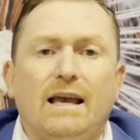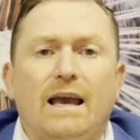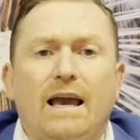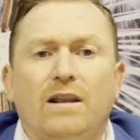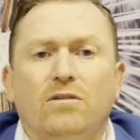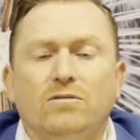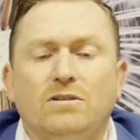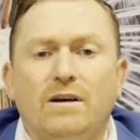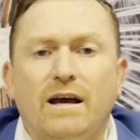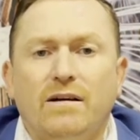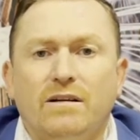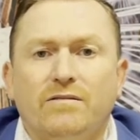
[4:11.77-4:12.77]
and also
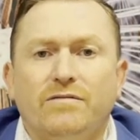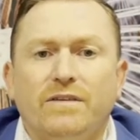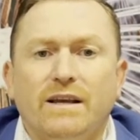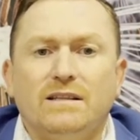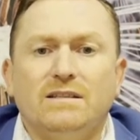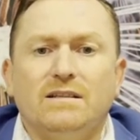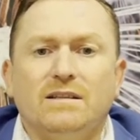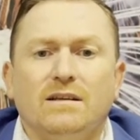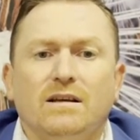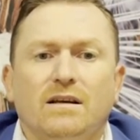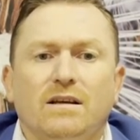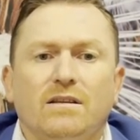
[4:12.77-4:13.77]
how it affects
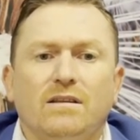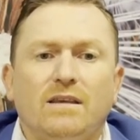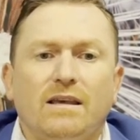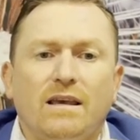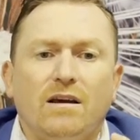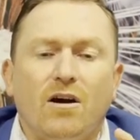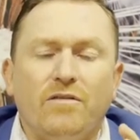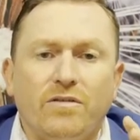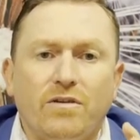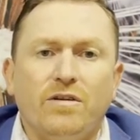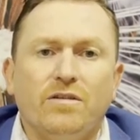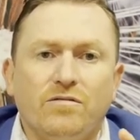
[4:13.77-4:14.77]
the
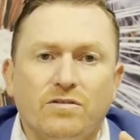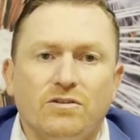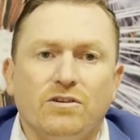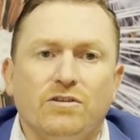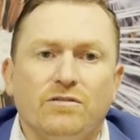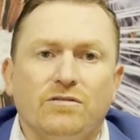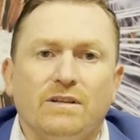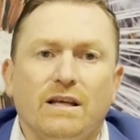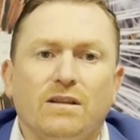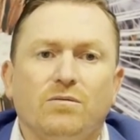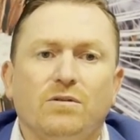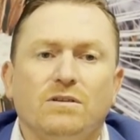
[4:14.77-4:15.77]
ovarian reserve. In
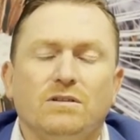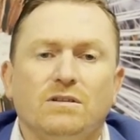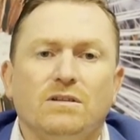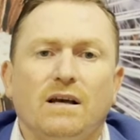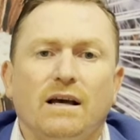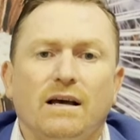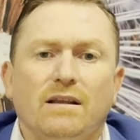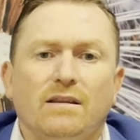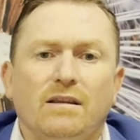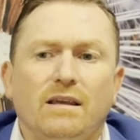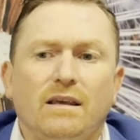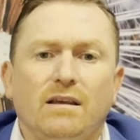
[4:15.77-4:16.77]
other words,
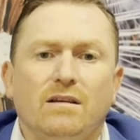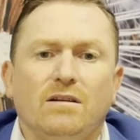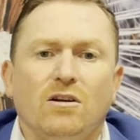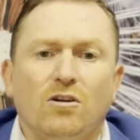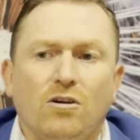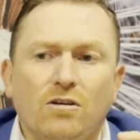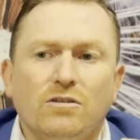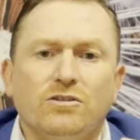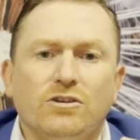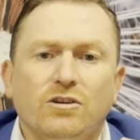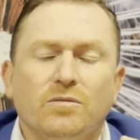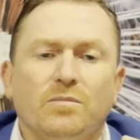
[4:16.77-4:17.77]
the
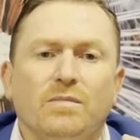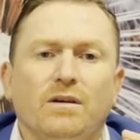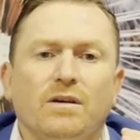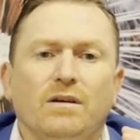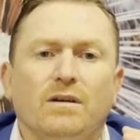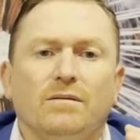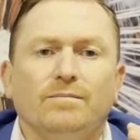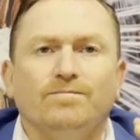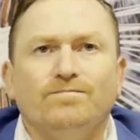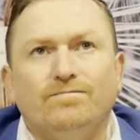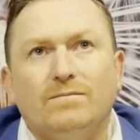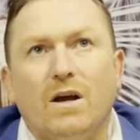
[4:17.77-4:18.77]
long-term
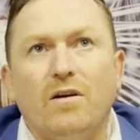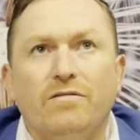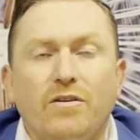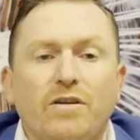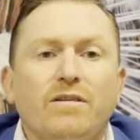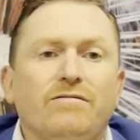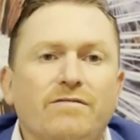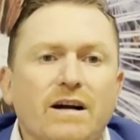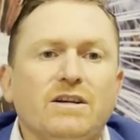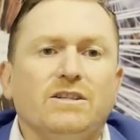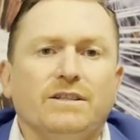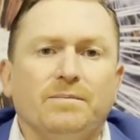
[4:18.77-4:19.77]
ovarian
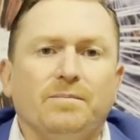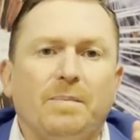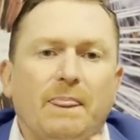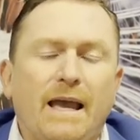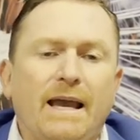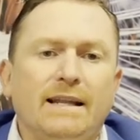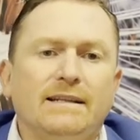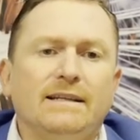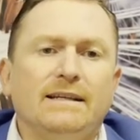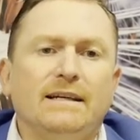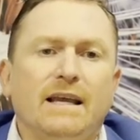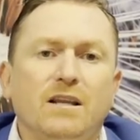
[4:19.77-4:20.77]
function. And
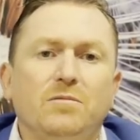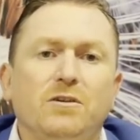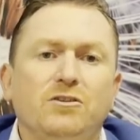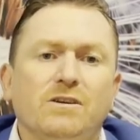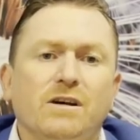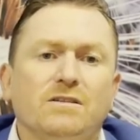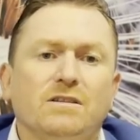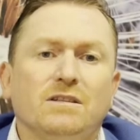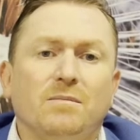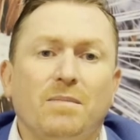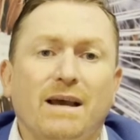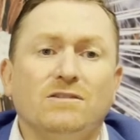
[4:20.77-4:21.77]
endometriosis
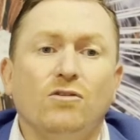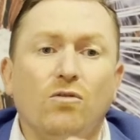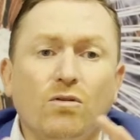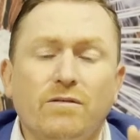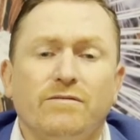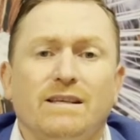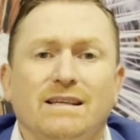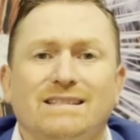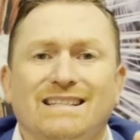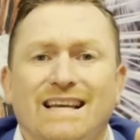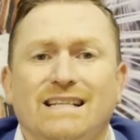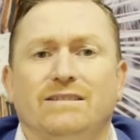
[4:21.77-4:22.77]
impacts all of
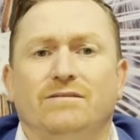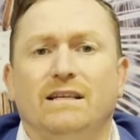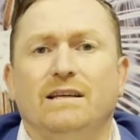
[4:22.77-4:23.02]
these negatively.